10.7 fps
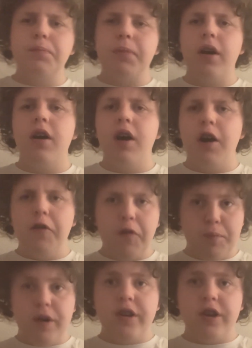but for
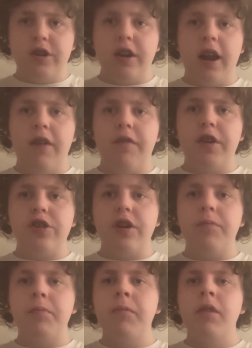British television.